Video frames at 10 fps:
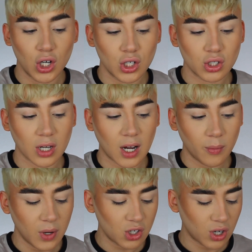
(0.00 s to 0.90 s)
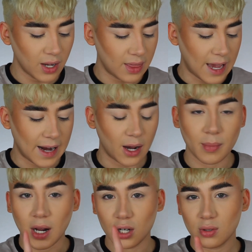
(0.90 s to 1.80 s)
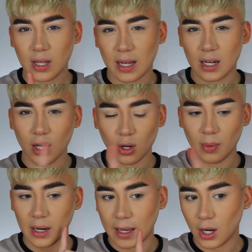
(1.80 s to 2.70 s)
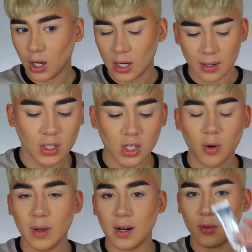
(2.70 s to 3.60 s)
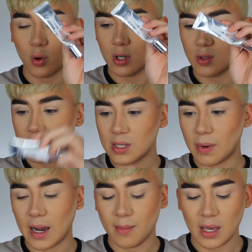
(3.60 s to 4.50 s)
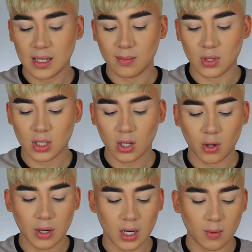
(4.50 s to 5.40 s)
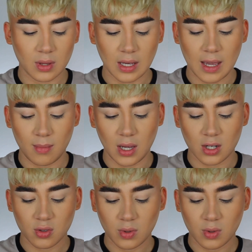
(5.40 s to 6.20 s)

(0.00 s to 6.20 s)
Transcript: So I kind of want to try that out, but I'll do that a little bit later. First go in, of course, with some eye base. I'm just going to go in here with the ABH